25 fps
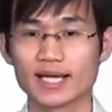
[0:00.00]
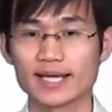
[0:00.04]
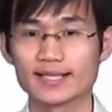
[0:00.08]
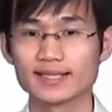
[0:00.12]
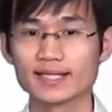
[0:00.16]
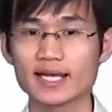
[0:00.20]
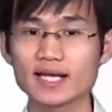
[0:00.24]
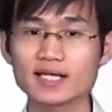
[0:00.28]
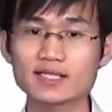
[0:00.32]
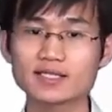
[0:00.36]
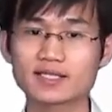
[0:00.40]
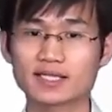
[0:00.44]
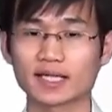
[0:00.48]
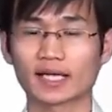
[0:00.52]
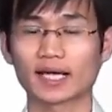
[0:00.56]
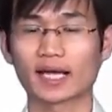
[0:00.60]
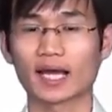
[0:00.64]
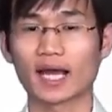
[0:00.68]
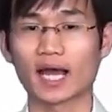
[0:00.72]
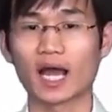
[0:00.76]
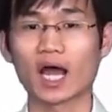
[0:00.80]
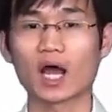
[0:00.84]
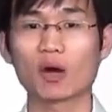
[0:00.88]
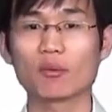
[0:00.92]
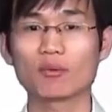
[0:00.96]
Next,
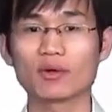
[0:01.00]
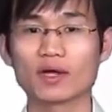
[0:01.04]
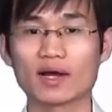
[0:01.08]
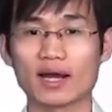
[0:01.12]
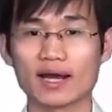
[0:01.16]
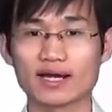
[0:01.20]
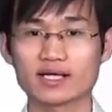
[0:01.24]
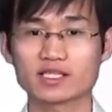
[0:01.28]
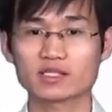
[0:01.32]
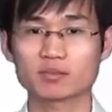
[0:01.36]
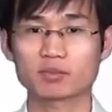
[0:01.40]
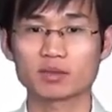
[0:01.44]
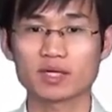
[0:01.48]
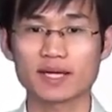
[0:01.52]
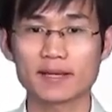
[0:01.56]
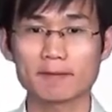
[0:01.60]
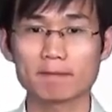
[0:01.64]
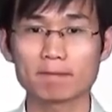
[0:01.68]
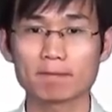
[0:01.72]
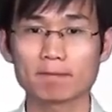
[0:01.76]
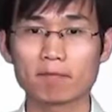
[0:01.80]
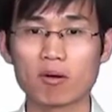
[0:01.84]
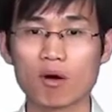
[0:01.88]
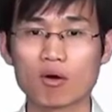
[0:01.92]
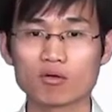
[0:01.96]
I will explain
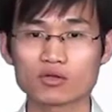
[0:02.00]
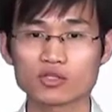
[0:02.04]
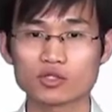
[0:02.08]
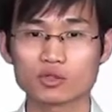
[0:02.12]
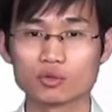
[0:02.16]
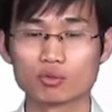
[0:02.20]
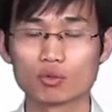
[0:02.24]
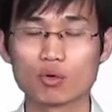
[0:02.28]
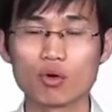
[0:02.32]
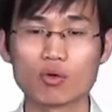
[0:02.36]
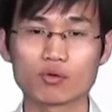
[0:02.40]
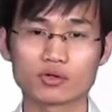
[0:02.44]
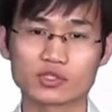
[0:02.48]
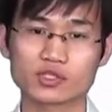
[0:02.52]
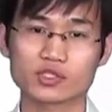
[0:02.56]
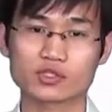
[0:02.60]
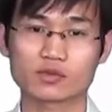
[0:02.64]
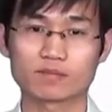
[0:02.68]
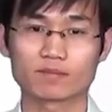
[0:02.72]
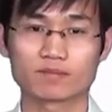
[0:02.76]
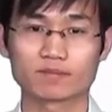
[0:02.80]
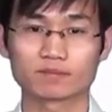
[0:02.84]
port rules.